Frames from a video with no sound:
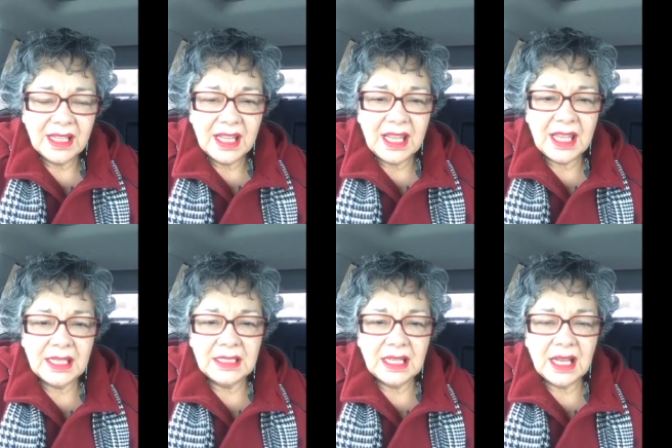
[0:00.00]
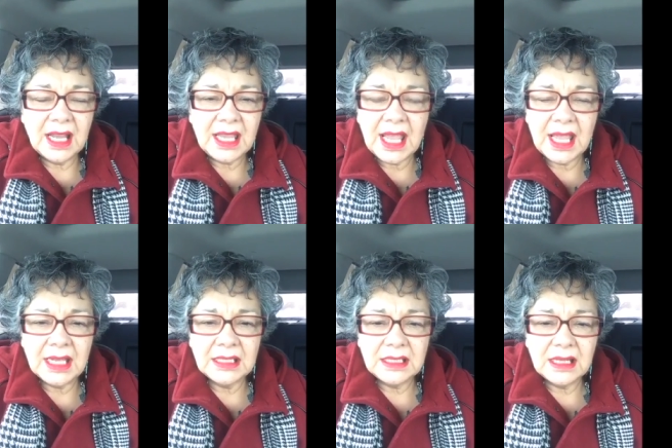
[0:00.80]
and I
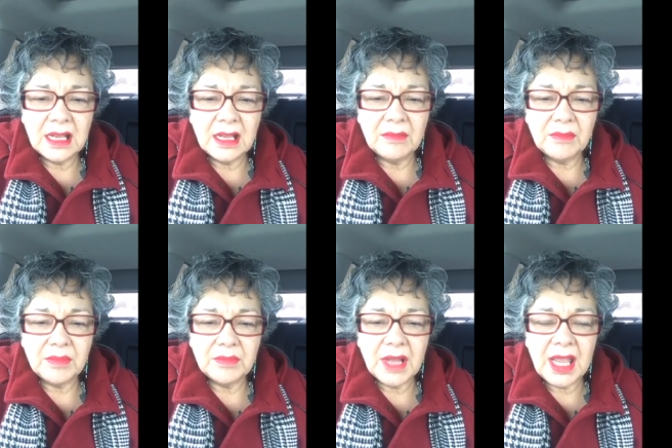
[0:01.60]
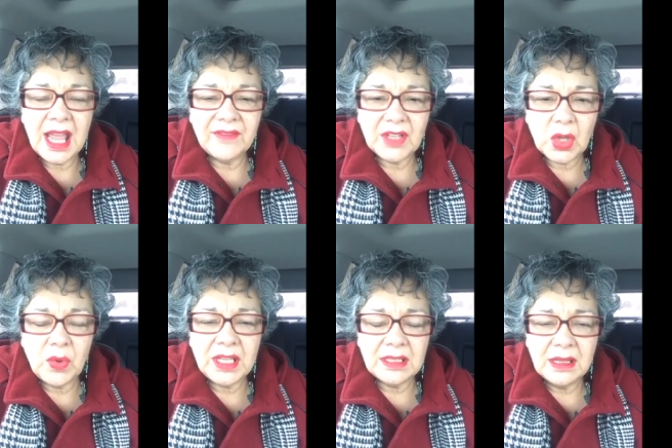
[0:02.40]
can't, um, I have to
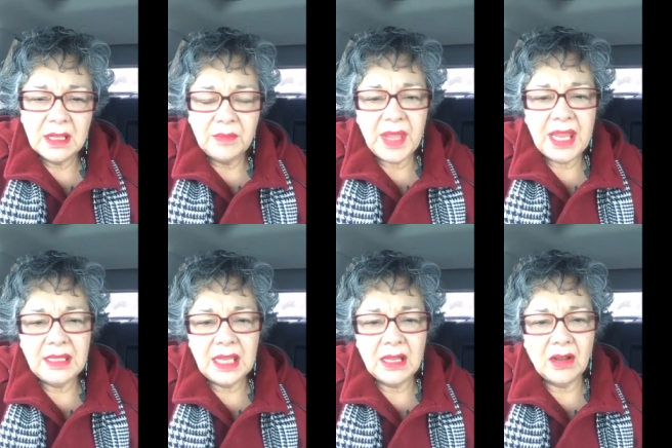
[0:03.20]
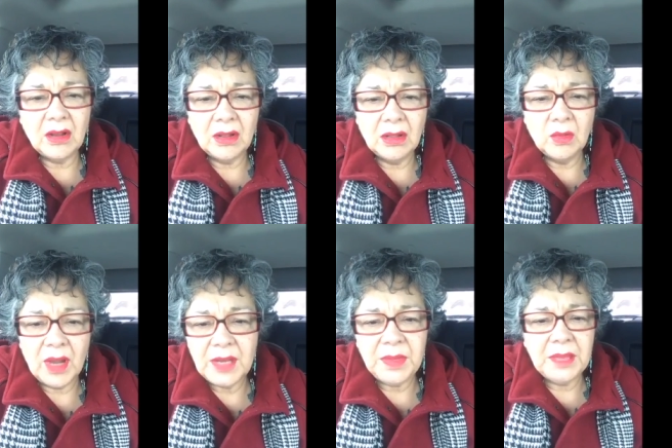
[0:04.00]
quit painting all
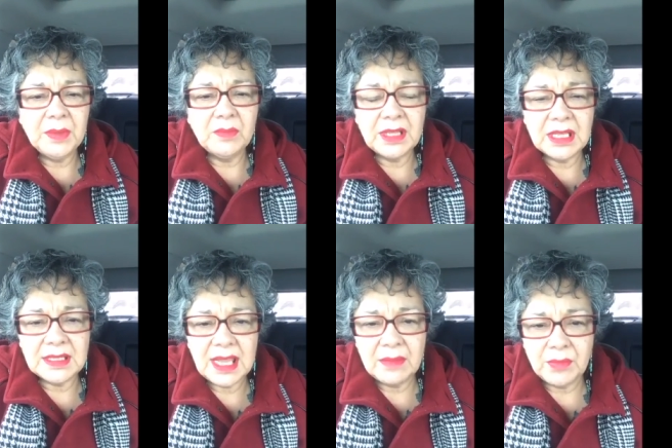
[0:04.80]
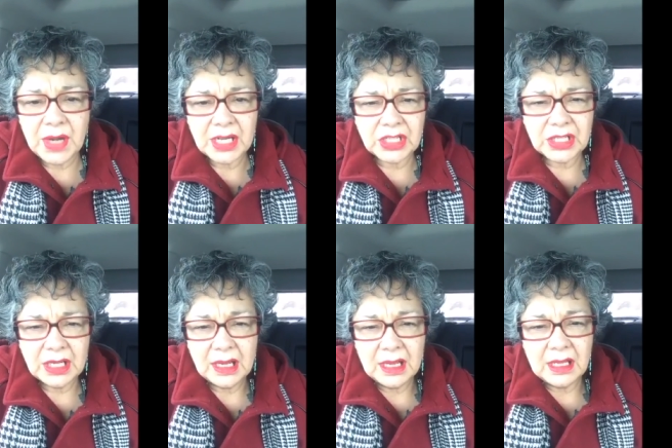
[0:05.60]
white people with the same brush.
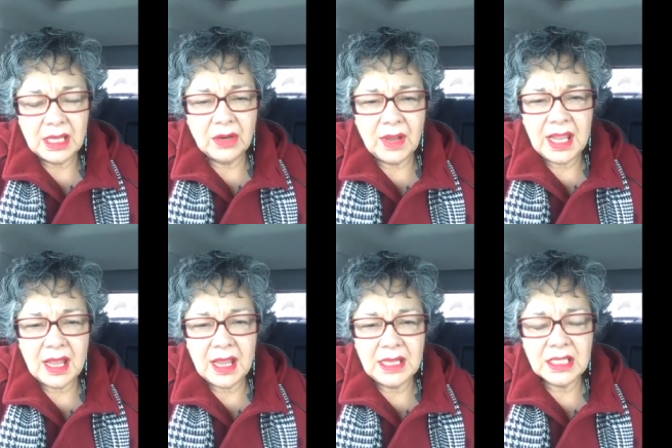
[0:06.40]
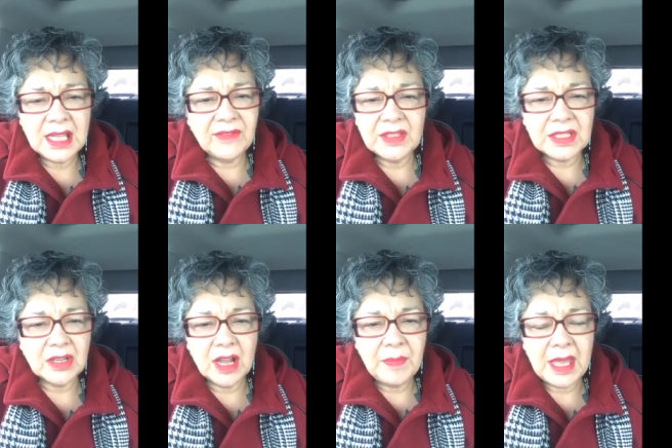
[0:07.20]
You know, I, I just have to
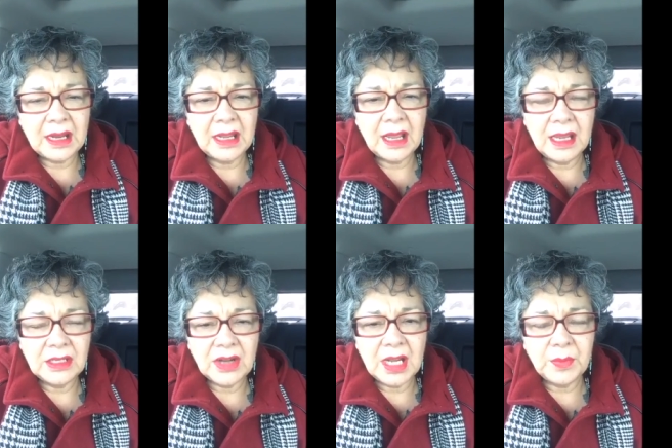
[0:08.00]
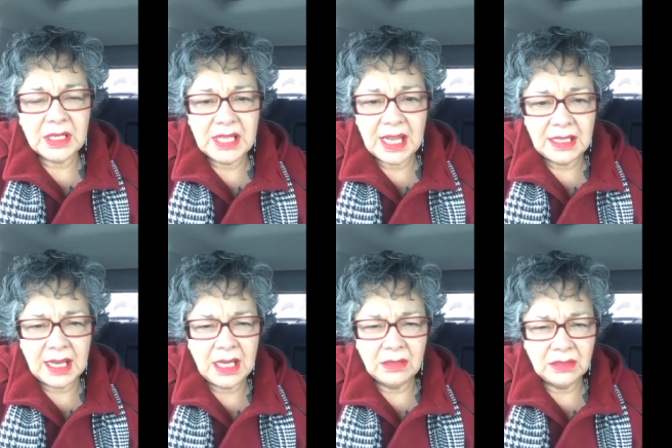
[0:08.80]
stop that. I, I try to pretend that
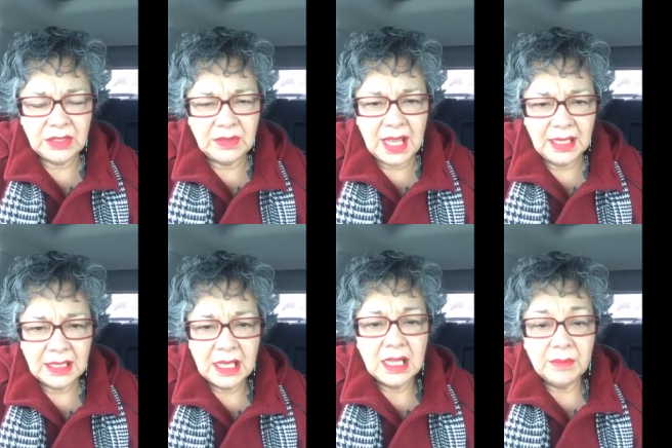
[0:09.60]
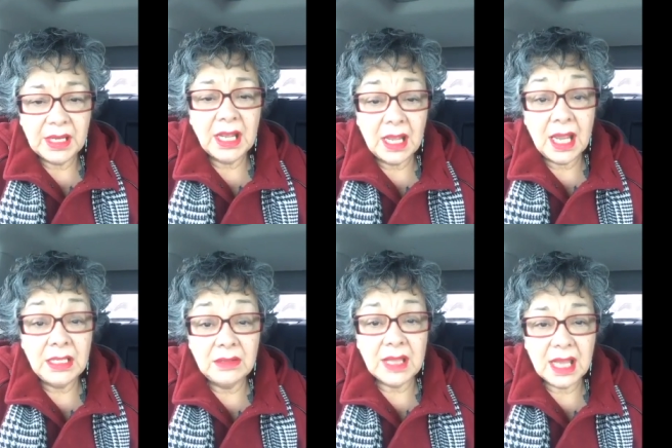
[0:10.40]
I don't do that, but I, I
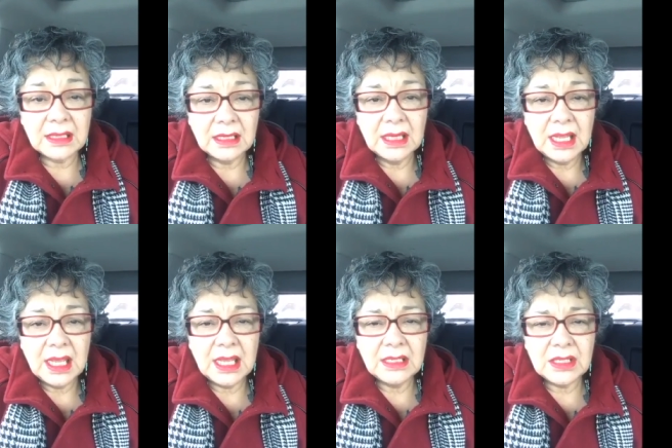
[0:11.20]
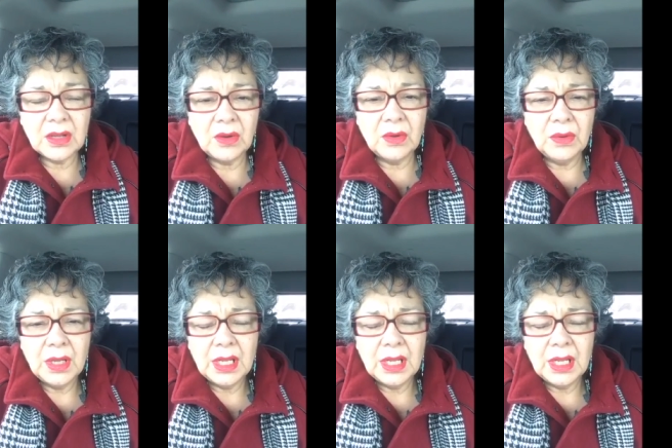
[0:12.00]
do that. And so